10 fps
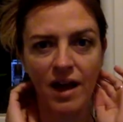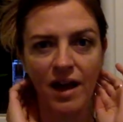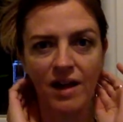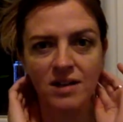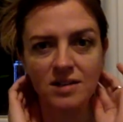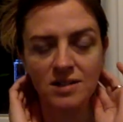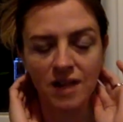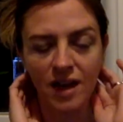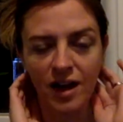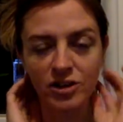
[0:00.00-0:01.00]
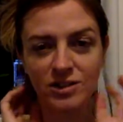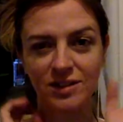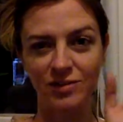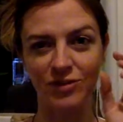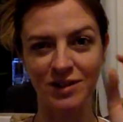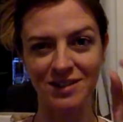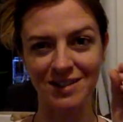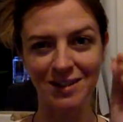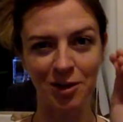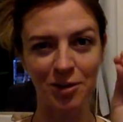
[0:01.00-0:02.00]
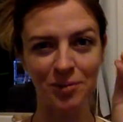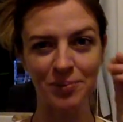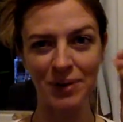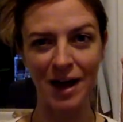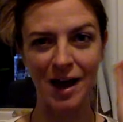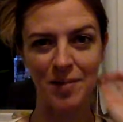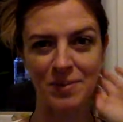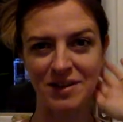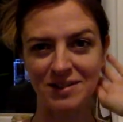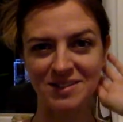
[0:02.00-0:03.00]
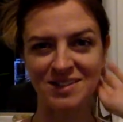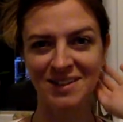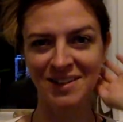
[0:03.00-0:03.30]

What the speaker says: and I actually felt a little pop as